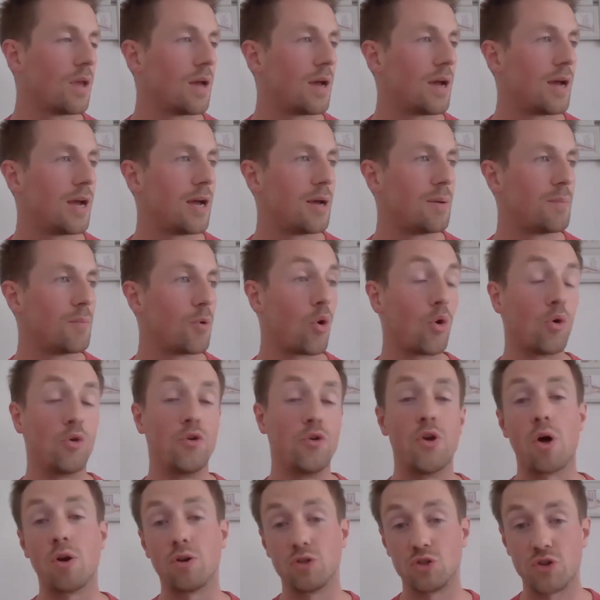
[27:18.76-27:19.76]
or
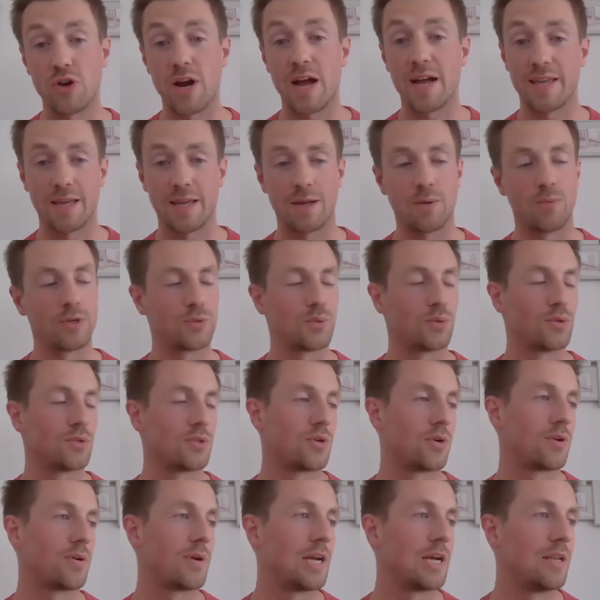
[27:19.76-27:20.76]
non-tracking, which we'll
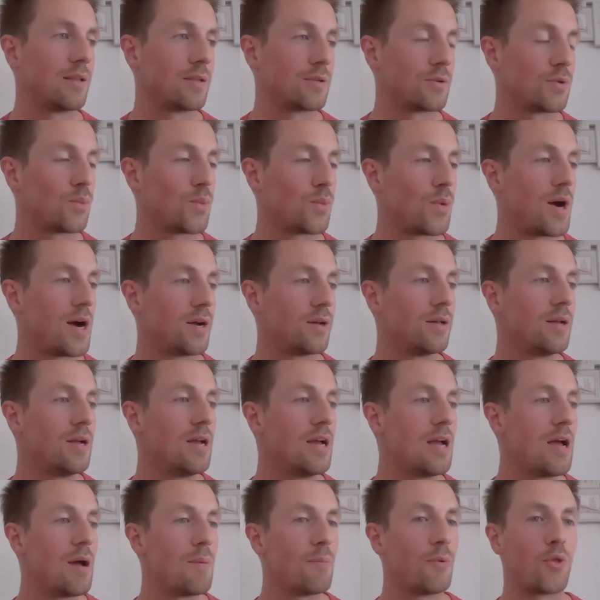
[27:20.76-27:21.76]
talk about in a little while.
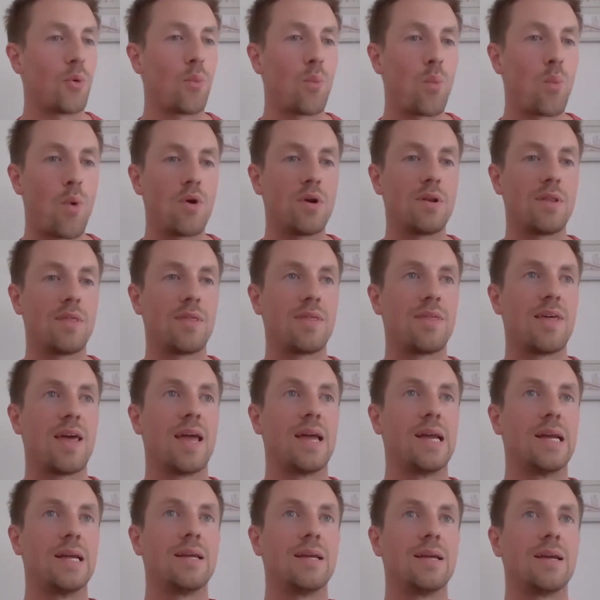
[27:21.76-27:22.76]
But the one
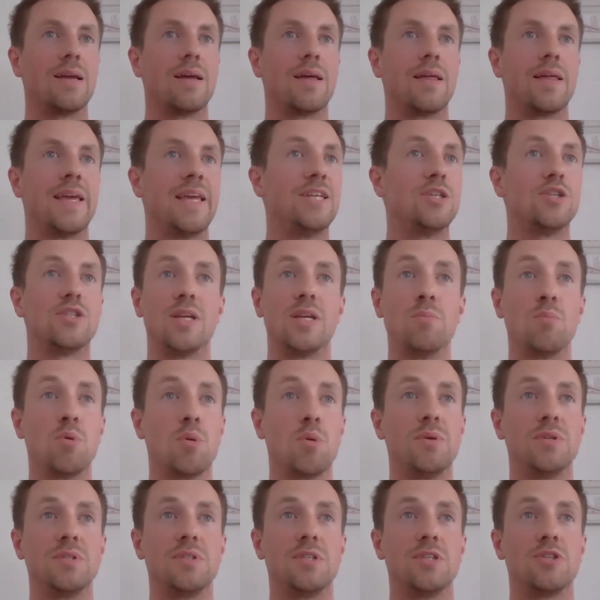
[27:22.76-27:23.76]
thing he just
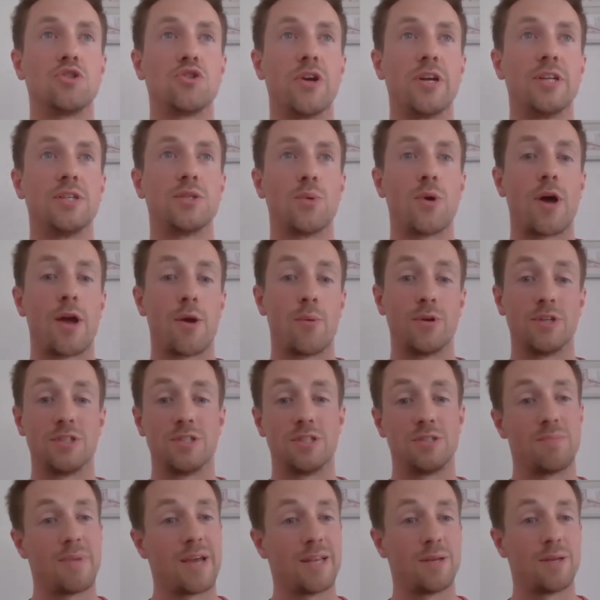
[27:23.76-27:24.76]
implemented straight away, which has
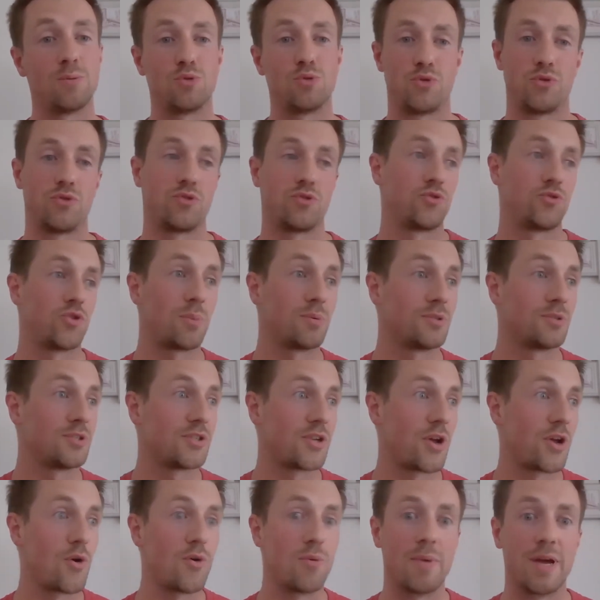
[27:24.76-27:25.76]
made him drop a
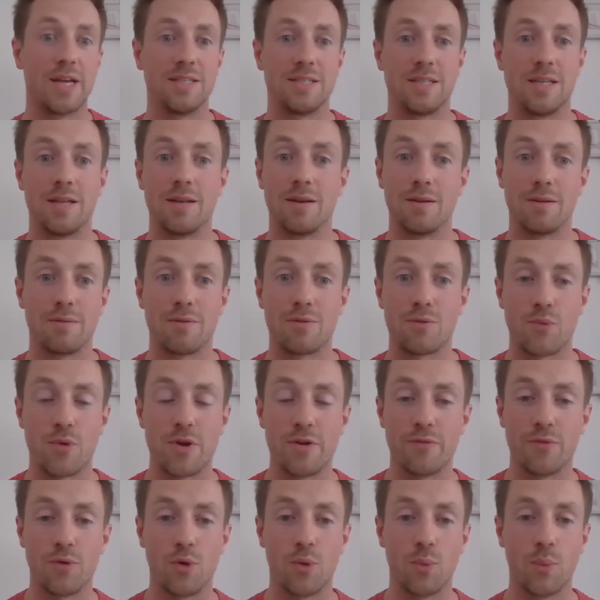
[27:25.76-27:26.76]
stone basically in
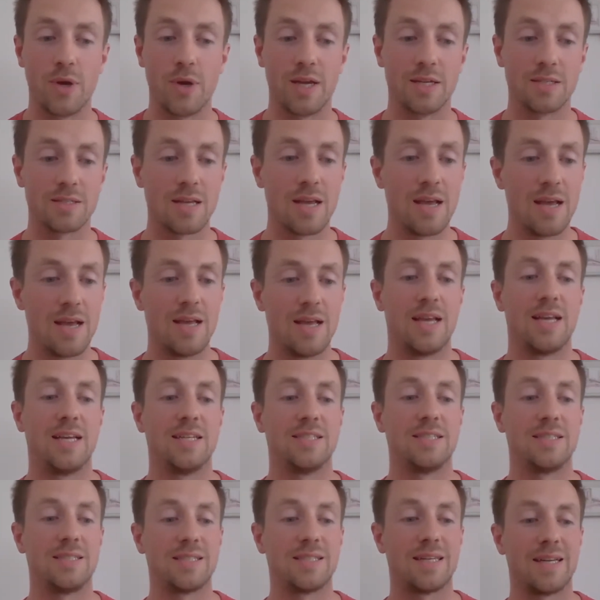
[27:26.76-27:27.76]
3-4 weeks, is
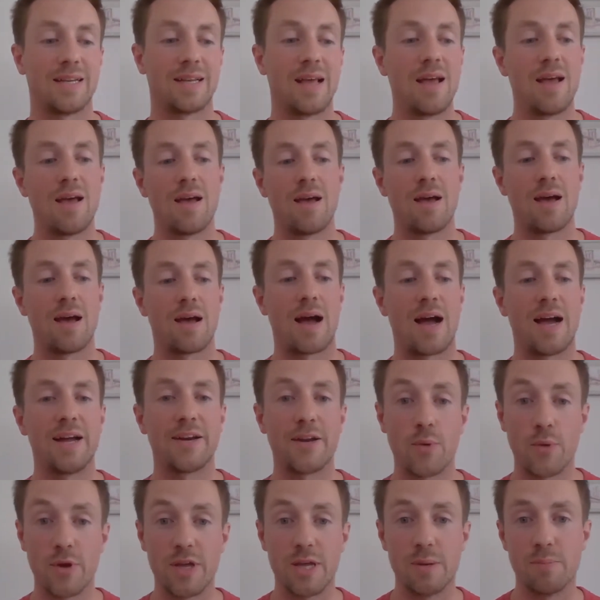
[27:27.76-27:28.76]
he said, I
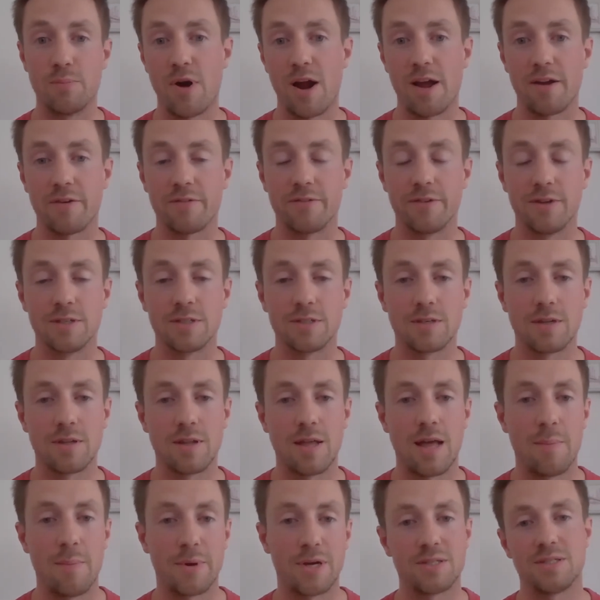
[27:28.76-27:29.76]
don't eat breakfast.
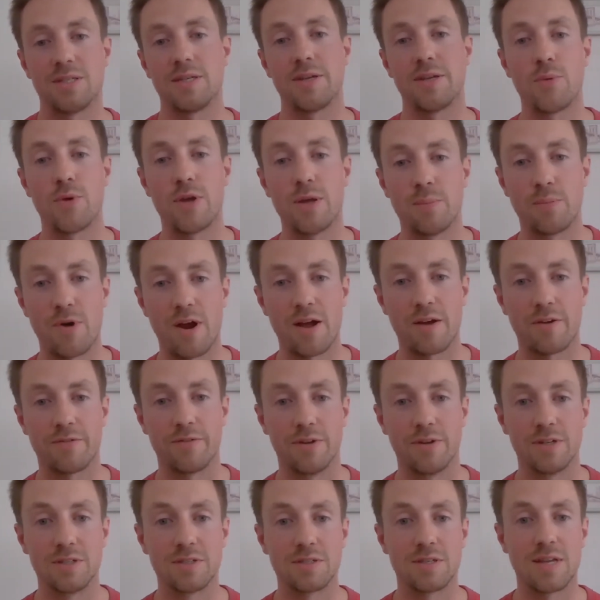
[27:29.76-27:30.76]
And because I don't eat
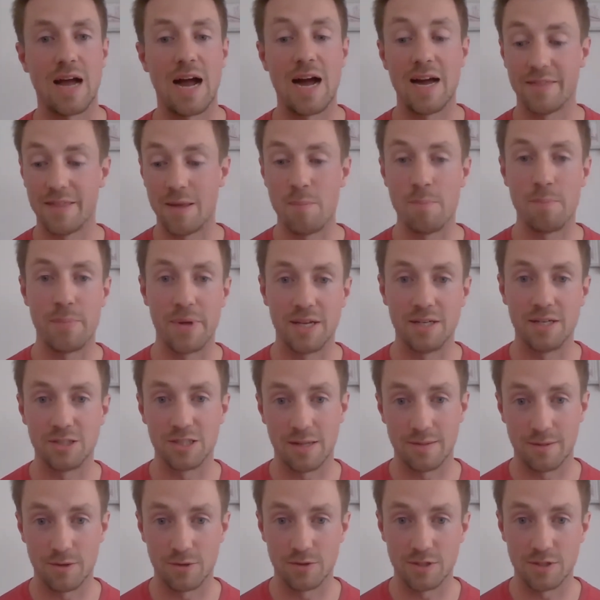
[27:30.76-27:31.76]
breakfast, I then binge
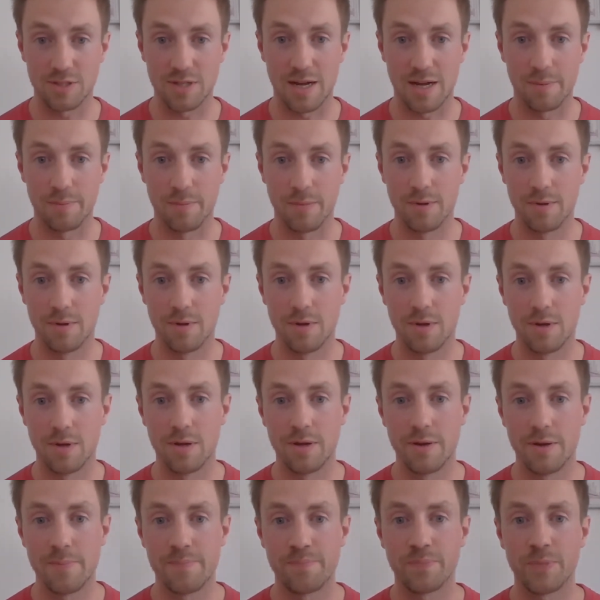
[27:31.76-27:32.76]
at lunchtime.
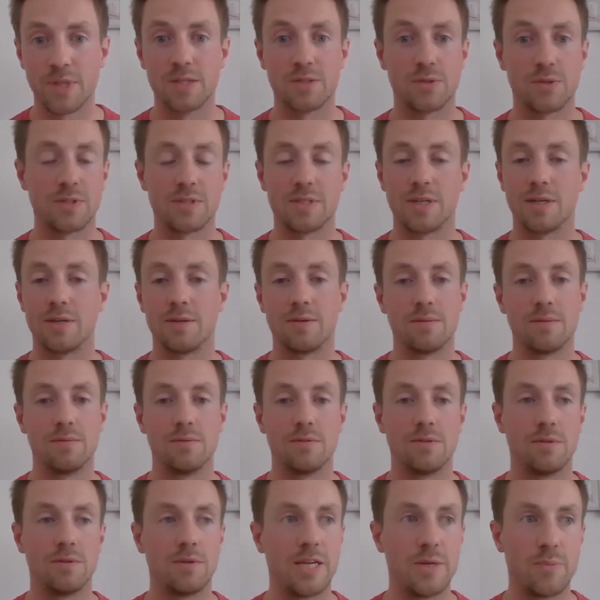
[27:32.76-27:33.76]
So I said,
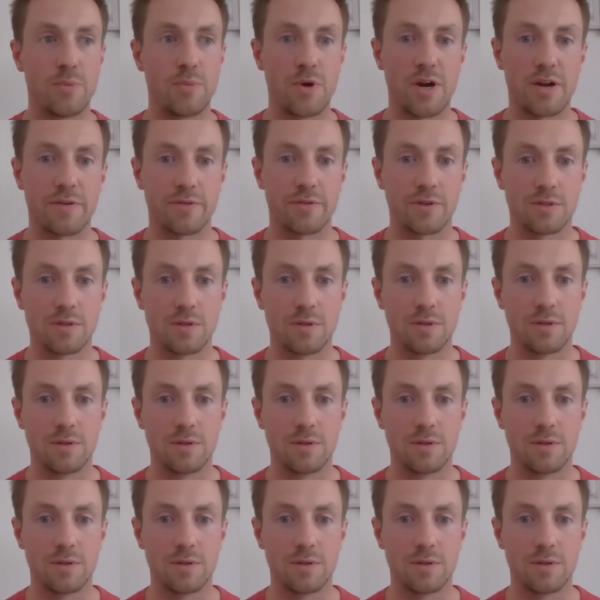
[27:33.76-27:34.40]
eat breakfast.